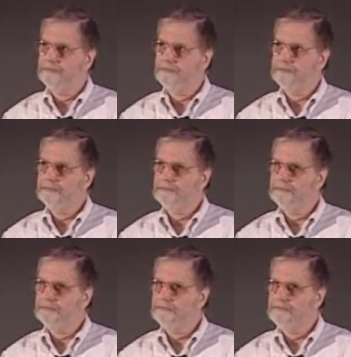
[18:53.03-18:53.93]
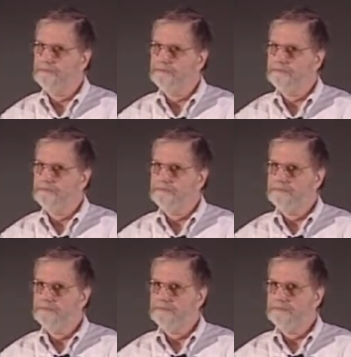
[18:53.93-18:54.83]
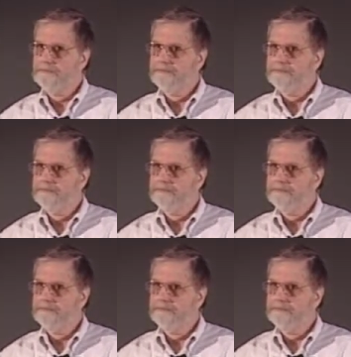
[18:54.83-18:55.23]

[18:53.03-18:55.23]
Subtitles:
No one is speaking in this clip.